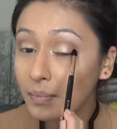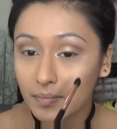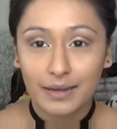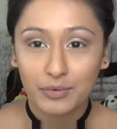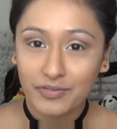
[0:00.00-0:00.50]

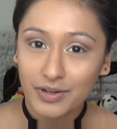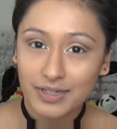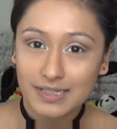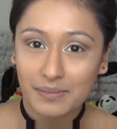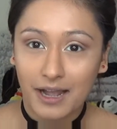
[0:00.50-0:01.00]
Now moving
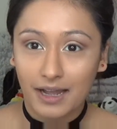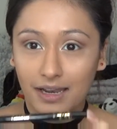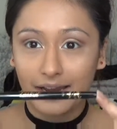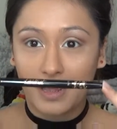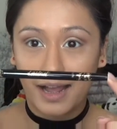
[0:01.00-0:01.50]
on to my
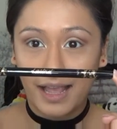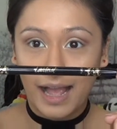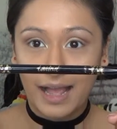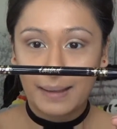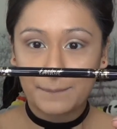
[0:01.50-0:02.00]
eyeliner, I
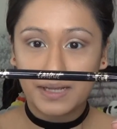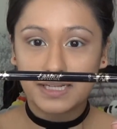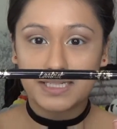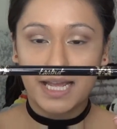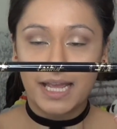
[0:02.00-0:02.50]
am
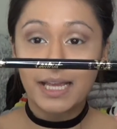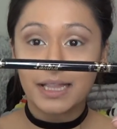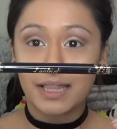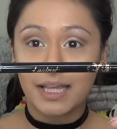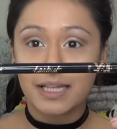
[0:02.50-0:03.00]
going to
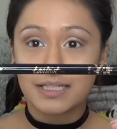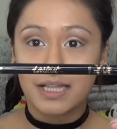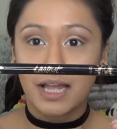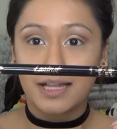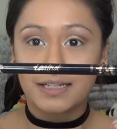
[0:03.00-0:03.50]
take this
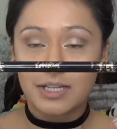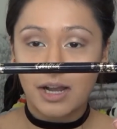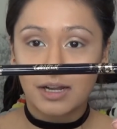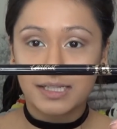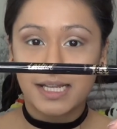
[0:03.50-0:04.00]

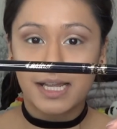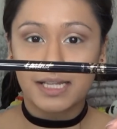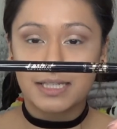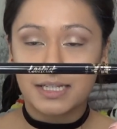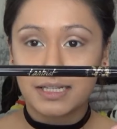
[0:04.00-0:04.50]

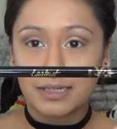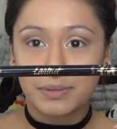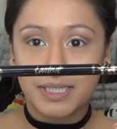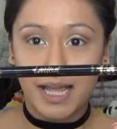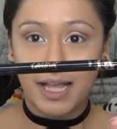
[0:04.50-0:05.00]
Tarte's
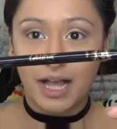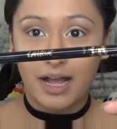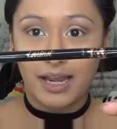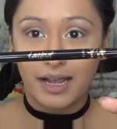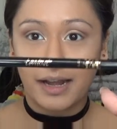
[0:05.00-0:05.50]
Double Take
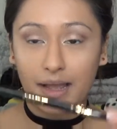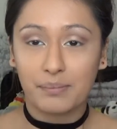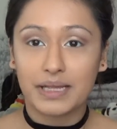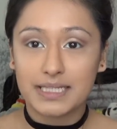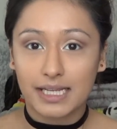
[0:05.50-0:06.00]
eyeliner, and
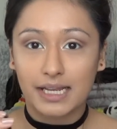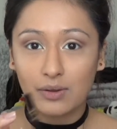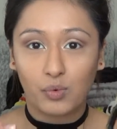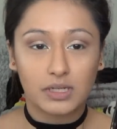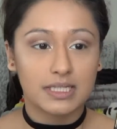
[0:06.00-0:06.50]
basically
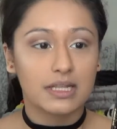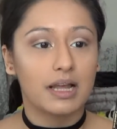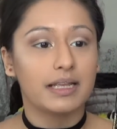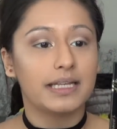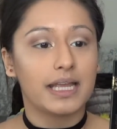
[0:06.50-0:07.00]
one
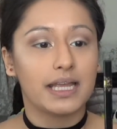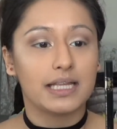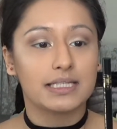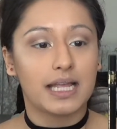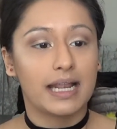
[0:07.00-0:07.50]
side
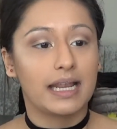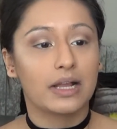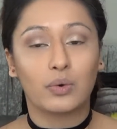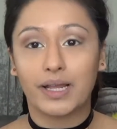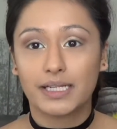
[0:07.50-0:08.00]
is a
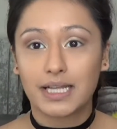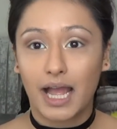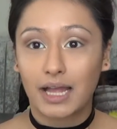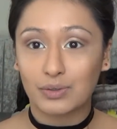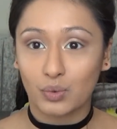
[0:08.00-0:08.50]
liquid
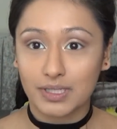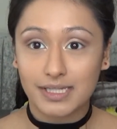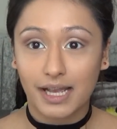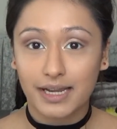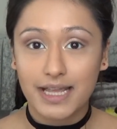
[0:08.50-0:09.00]
and one
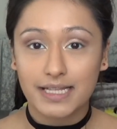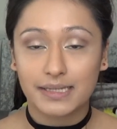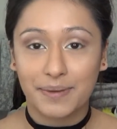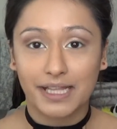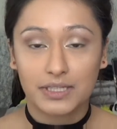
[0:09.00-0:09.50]
side is
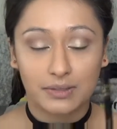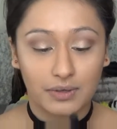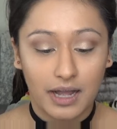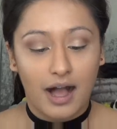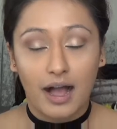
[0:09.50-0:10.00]
a
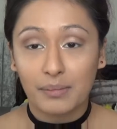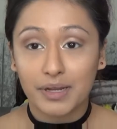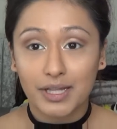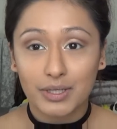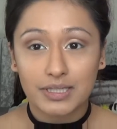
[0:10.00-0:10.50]
pencil. I'm
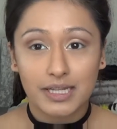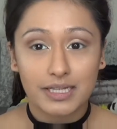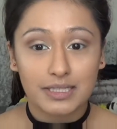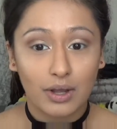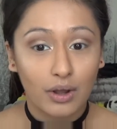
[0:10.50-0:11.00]
going to use
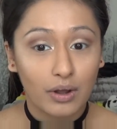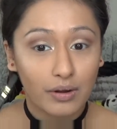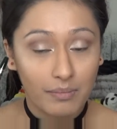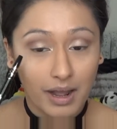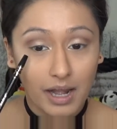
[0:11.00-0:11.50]
this
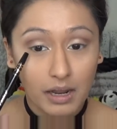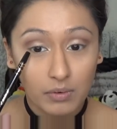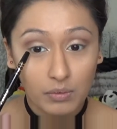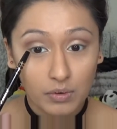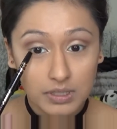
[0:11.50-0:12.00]
on my
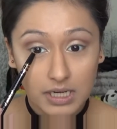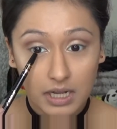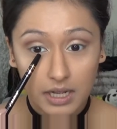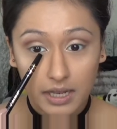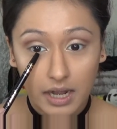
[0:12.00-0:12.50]
lower
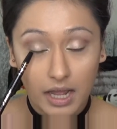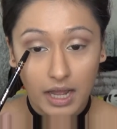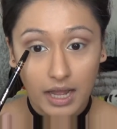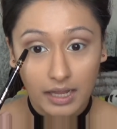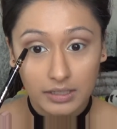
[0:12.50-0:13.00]
waterline
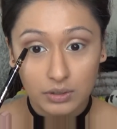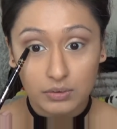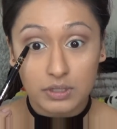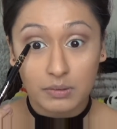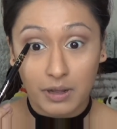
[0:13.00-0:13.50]
and
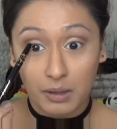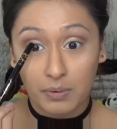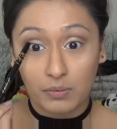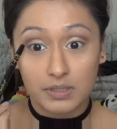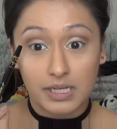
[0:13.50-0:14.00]
also my
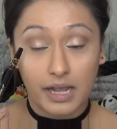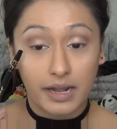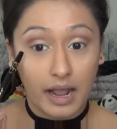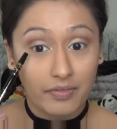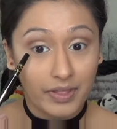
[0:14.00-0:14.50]
upper waterline,
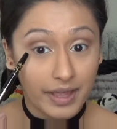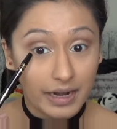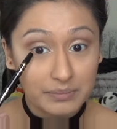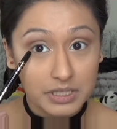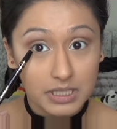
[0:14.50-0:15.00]
and then
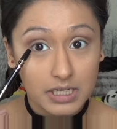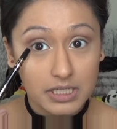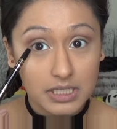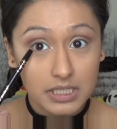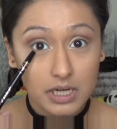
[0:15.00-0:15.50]
I'm just going to
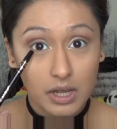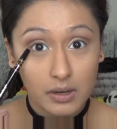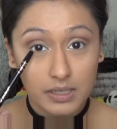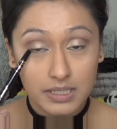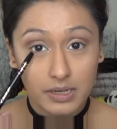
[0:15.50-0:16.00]

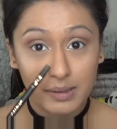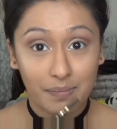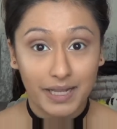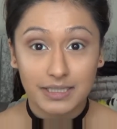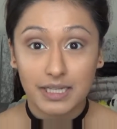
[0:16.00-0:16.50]
slowly
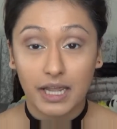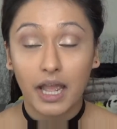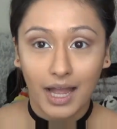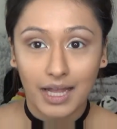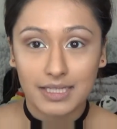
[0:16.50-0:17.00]
blend
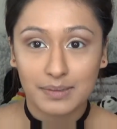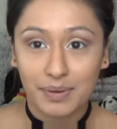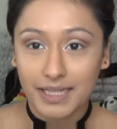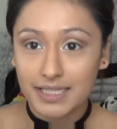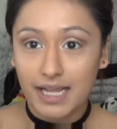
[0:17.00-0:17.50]
it. And to
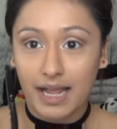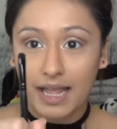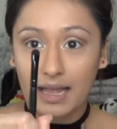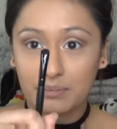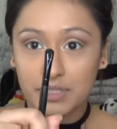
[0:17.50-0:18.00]
blend it,
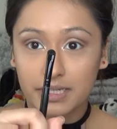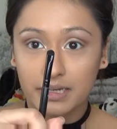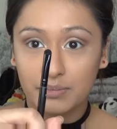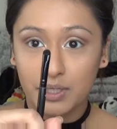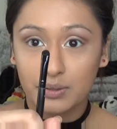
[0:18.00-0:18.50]
I am just
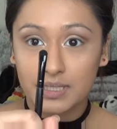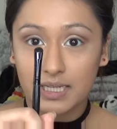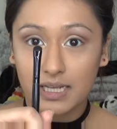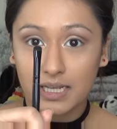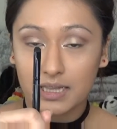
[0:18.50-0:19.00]
going to be
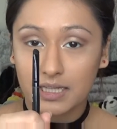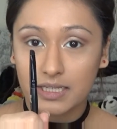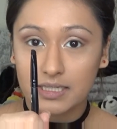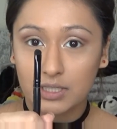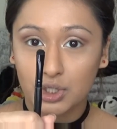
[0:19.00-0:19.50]
using
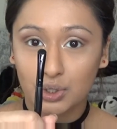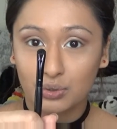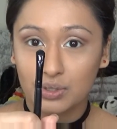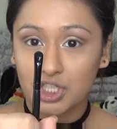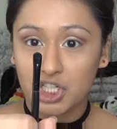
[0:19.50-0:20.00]
this
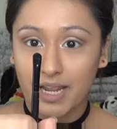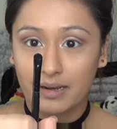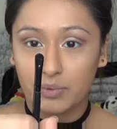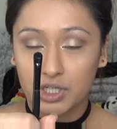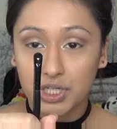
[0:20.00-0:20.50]
short
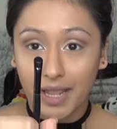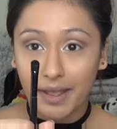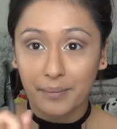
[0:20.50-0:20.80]
shader brush here.